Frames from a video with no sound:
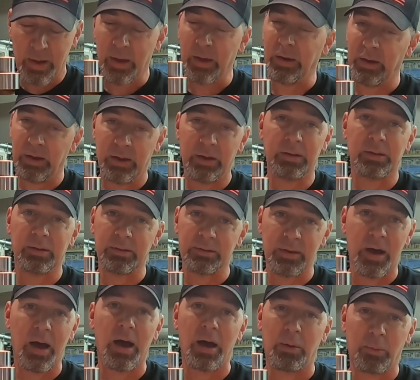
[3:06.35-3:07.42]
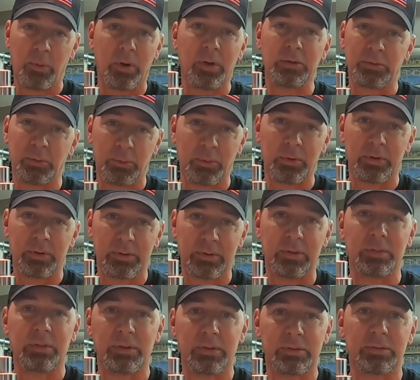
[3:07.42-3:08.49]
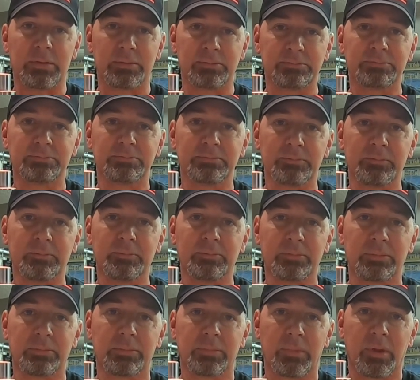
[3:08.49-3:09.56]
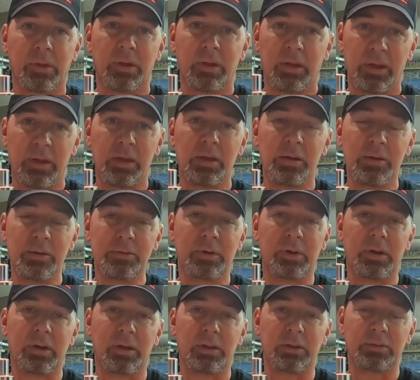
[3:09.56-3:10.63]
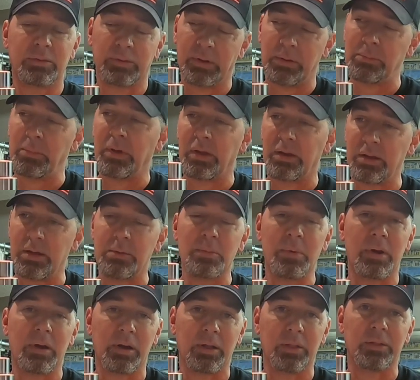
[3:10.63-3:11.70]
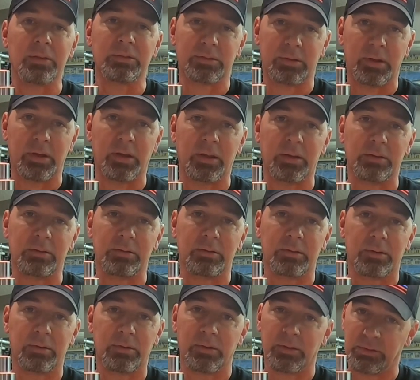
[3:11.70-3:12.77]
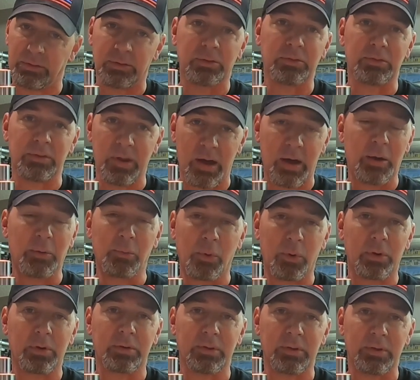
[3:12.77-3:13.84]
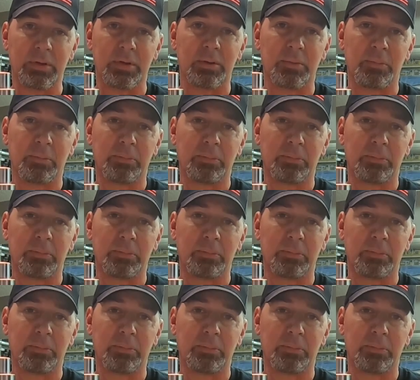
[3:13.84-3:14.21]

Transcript: And he did not want to warranty this. He even sent me an email that said, this is not a warranty.